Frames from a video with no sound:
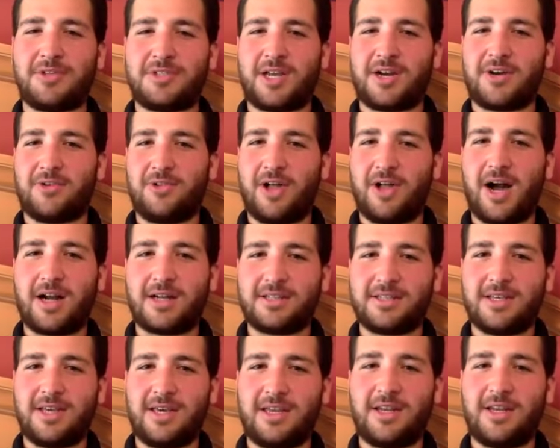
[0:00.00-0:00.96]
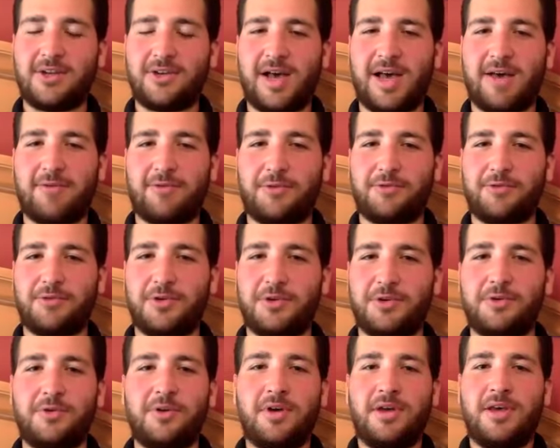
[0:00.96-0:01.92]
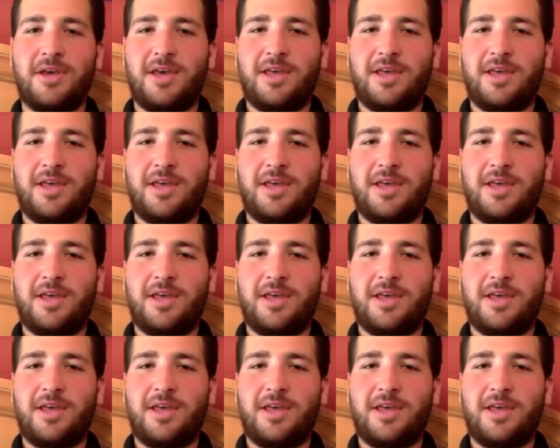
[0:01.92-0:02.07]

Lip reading: that are locked in, and you'll have a few